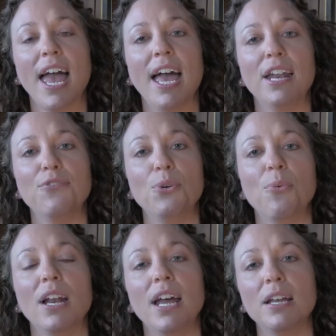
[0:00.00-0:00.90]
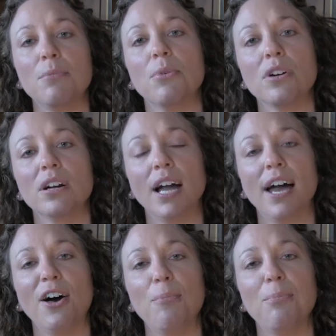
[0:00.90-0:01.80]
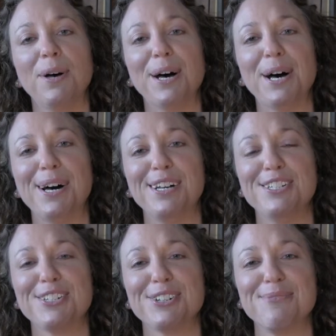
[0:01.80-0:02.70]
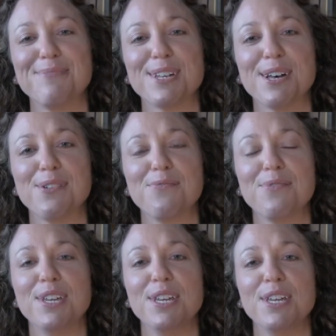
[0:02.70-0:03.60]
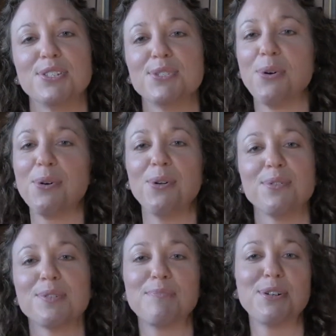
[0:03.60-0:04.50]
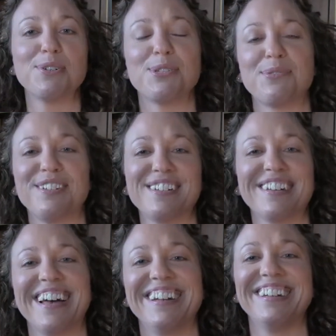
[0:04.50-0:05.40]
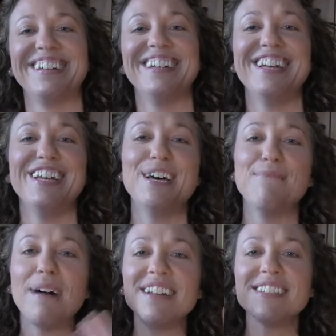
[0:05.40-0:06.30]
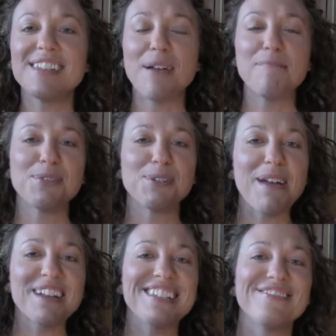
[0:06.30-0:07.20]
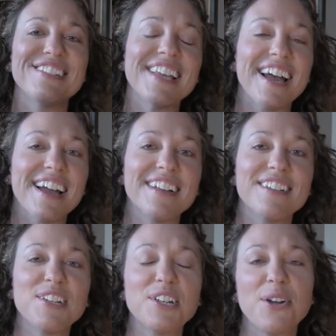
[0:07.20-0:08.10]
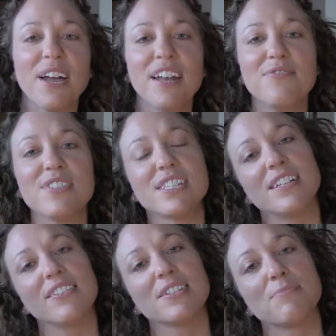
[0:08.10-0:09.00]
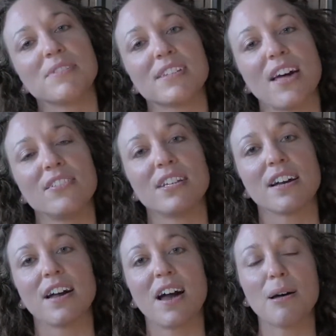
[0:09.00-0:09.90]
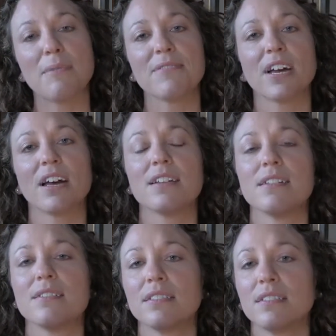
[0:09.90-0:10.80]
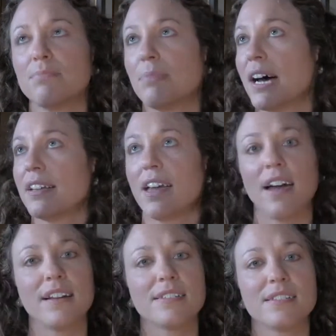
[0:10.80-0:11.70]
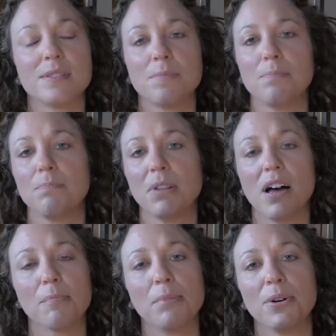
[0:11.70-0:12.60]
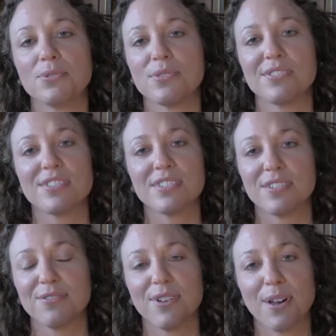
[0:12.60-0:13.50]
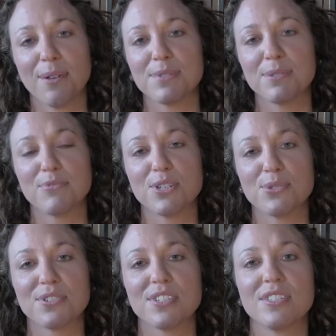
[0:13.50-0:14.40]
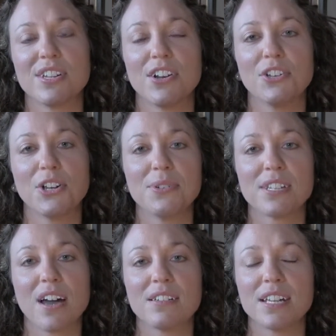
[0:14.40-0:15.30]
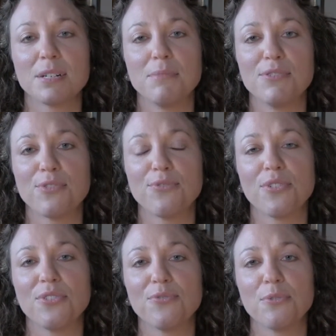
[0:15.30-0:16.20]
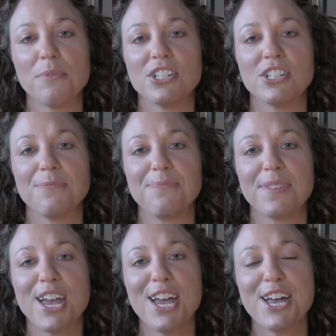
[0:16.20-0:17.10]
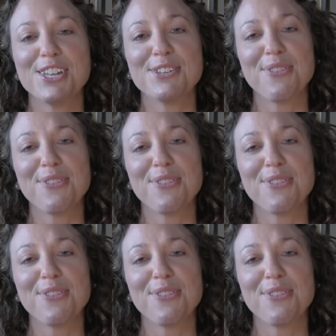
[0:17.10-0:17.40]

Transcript: And if you want any more help in terms of the soul, spiritual kind of mindset perspective side, go ahead and visit elizabethscala.com. I've got podcasts, blog posts, some resources there, and you can always contact me for further information. So